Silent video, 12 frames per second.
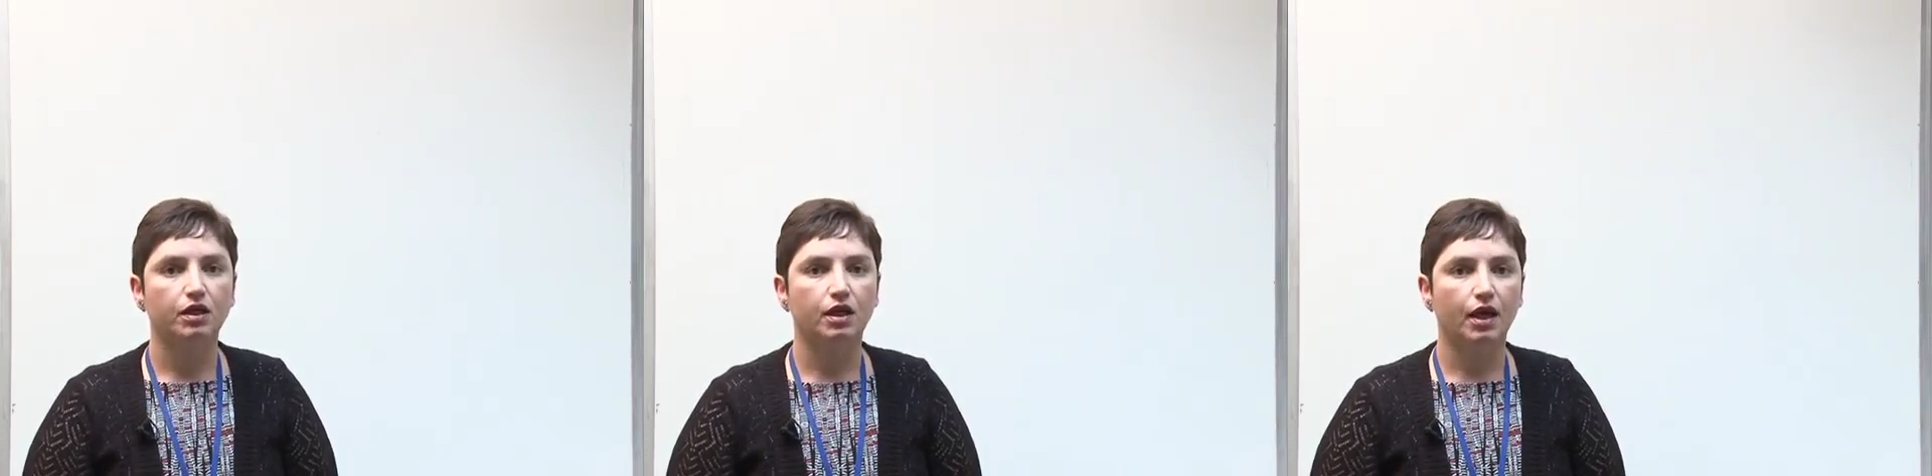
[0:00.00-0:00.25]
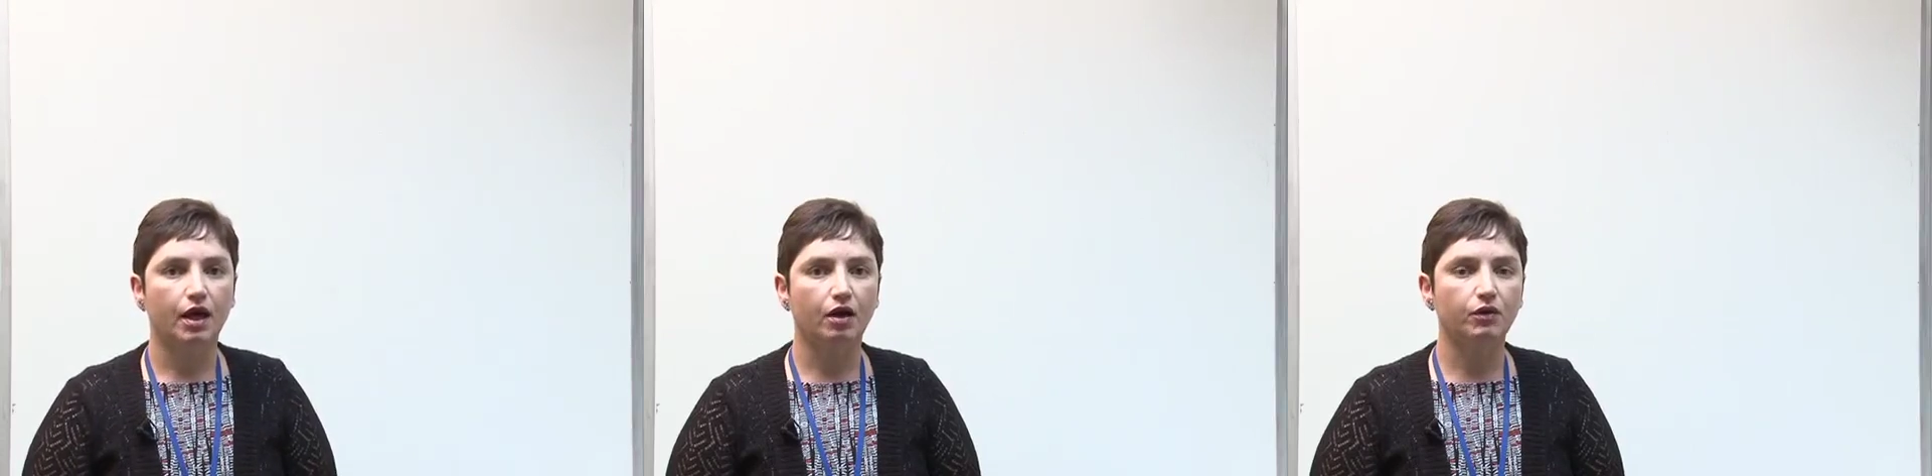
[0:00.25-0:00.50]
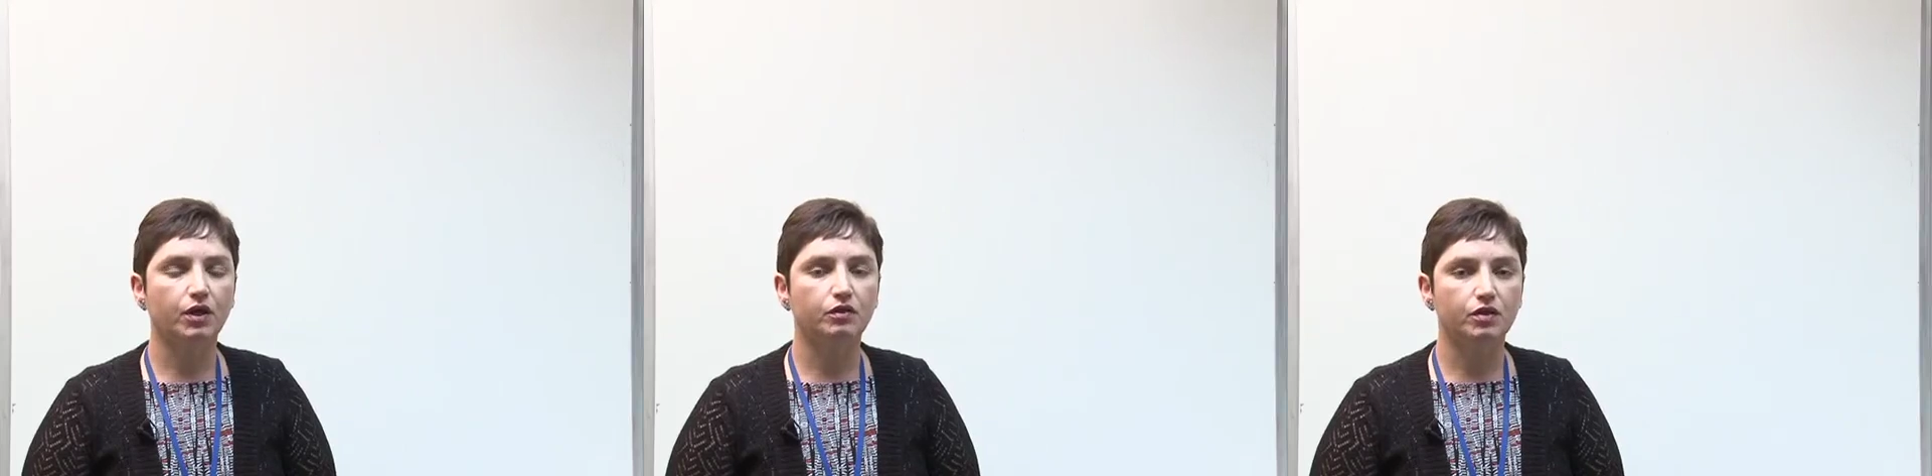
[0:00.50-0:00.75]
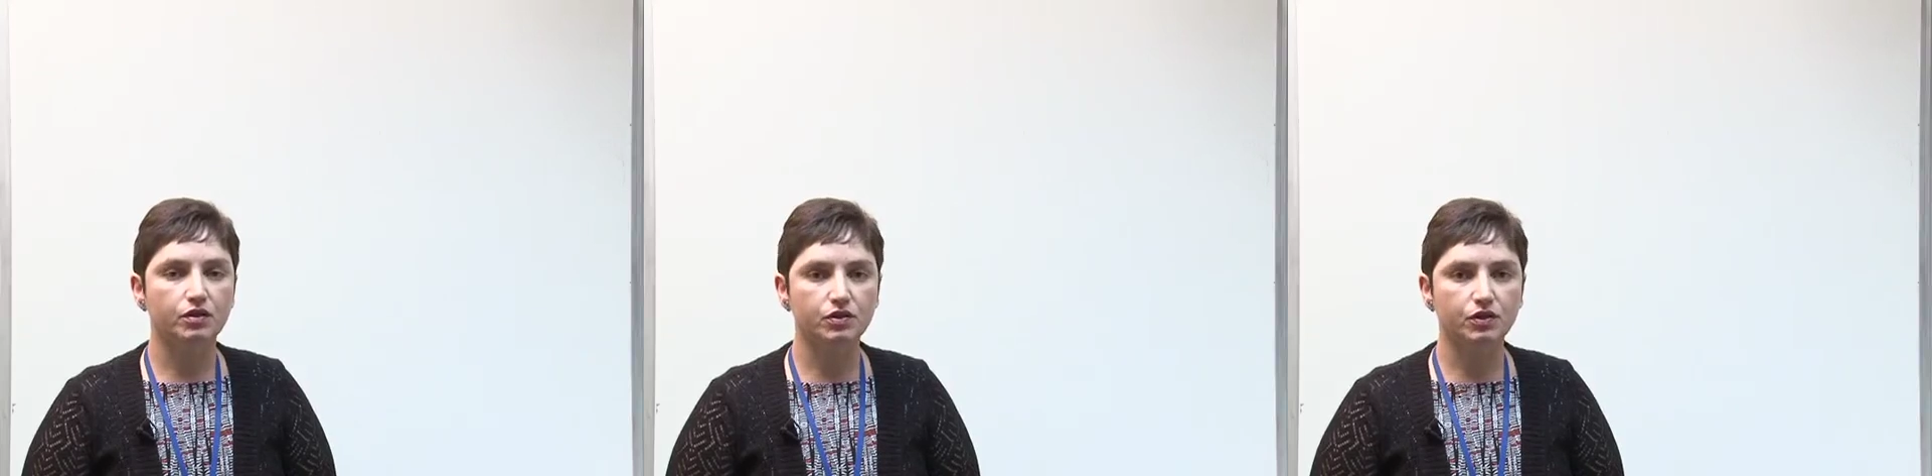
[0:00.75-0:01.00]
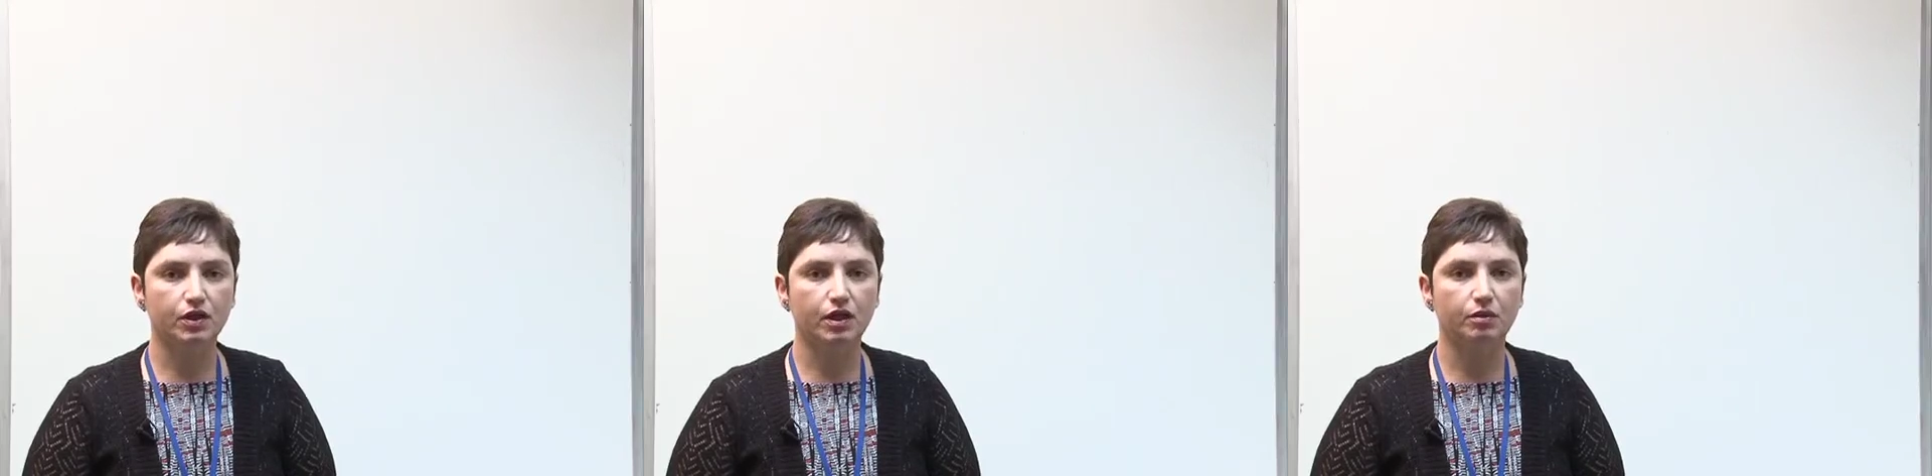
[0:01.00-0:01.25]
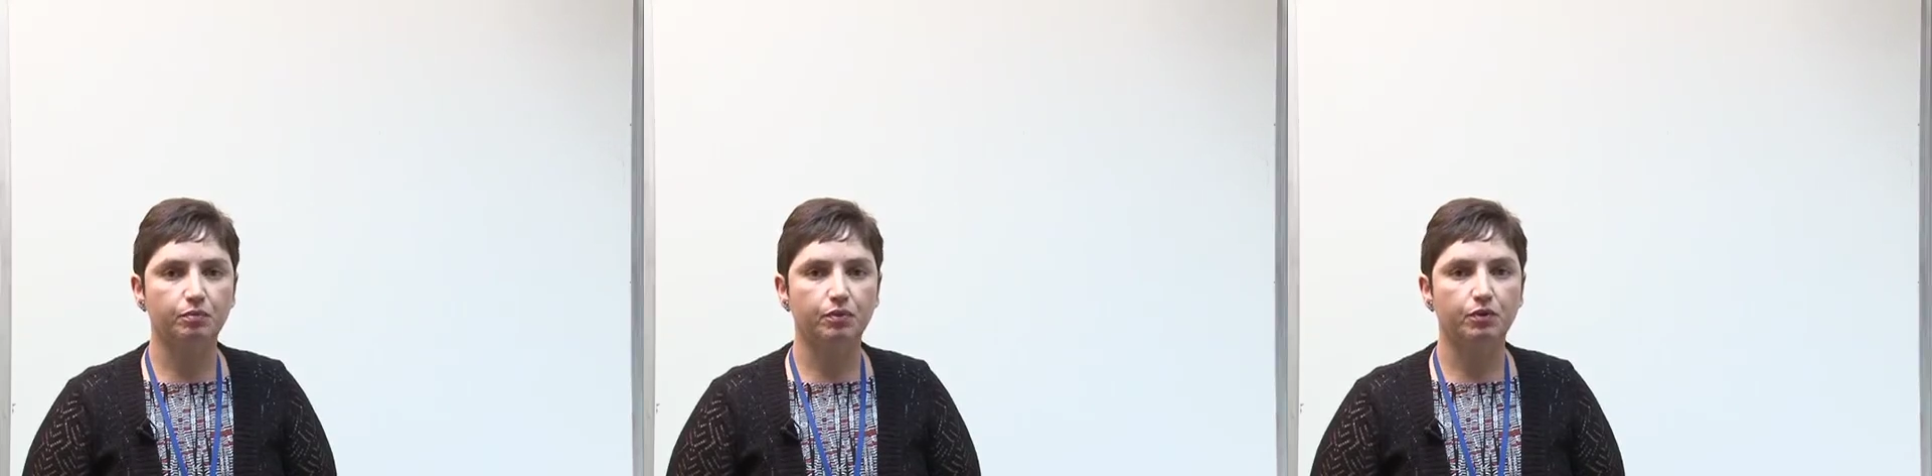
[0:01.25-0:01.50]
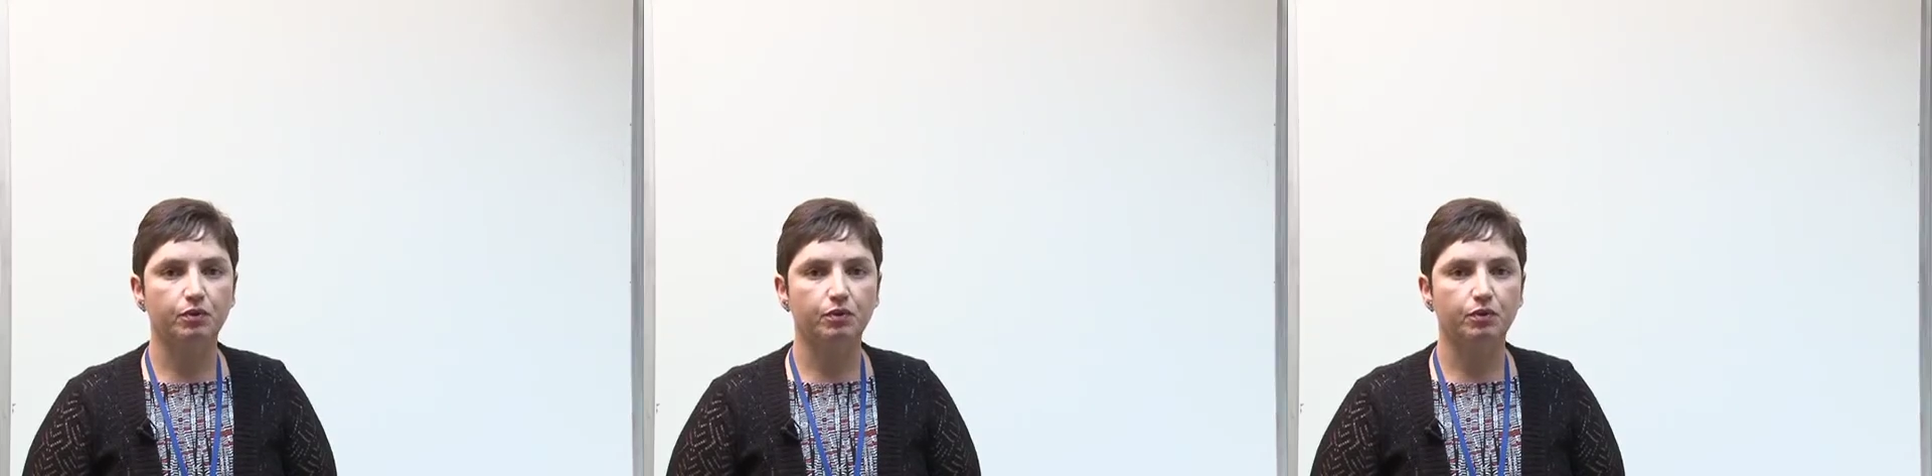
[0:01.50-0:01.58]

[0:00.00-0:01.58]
Now in this clip